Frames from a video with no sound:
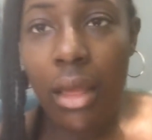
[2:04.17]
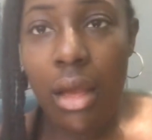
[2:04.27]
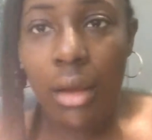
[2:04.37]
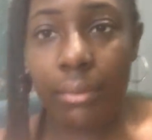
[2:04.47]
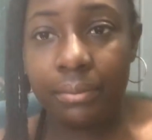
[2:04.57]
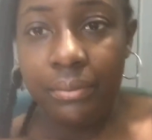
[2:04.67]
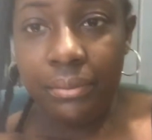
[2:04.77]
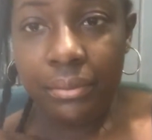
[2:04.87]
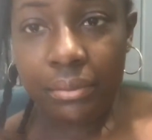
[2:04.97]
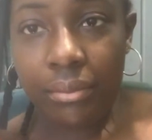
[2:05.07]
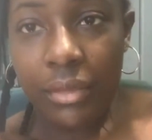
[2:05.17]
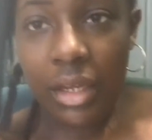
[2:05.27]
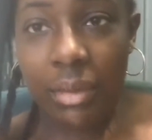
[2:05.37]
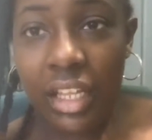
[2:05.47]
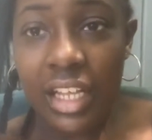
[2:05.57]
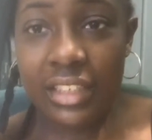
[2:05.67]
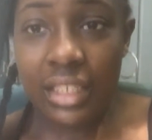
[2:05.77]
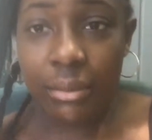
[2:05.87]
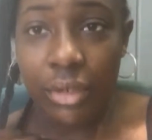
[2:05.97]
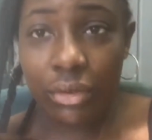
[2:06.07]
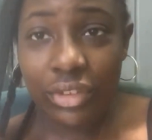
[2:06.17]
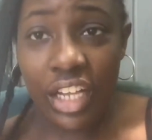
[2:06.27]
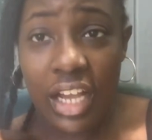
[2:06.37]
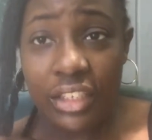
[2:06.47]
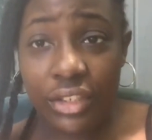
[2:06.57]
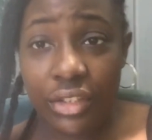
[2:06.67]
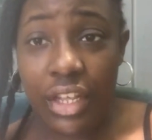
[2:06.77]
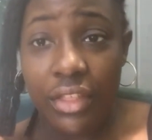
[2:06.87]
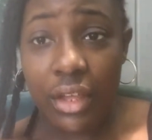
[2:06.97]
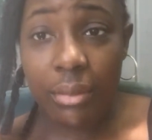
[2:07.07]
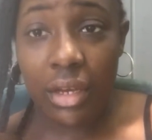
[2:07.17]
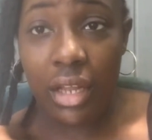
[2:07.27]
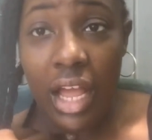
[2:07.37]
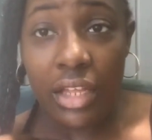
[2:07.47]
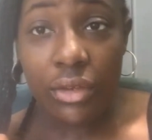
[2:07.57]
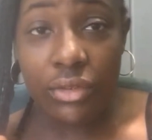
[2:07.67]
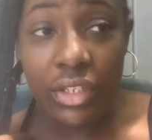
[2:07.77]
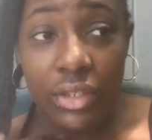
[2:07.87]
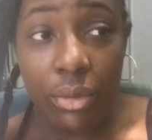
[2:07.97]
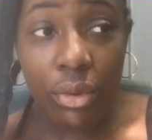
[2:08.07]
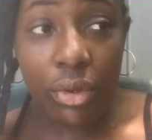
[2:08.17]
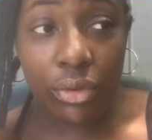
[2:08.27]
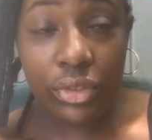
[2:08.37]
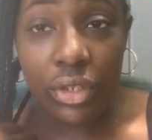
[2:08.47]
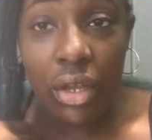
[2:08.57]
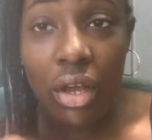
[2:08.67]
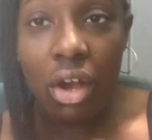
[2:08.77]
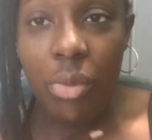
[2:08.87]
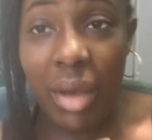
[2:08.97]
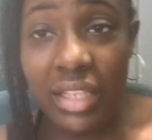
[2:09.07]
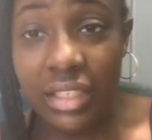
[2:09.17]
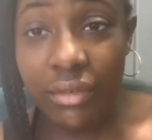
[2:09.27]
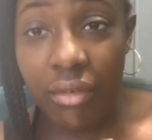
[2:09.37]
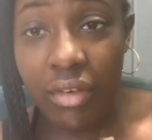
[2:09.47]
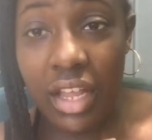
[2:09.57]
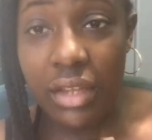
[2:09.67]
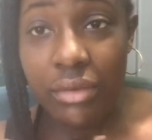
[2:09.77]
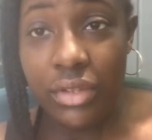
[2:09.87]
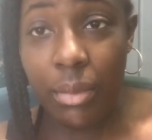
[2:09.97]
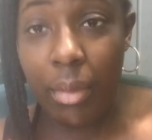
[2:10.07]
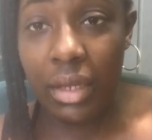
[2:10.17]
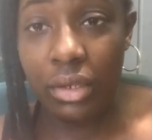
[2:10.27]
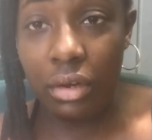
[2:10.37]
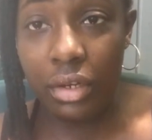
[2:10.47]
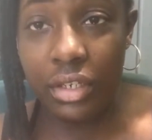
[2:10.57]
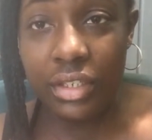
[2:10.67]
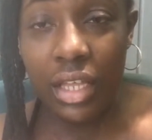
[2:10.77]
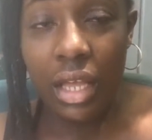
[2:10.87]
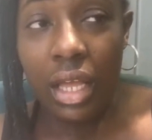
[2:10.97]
But like I said, I'm no doctor or nothing, but I use these oils on myself every day. I use them on my daughters.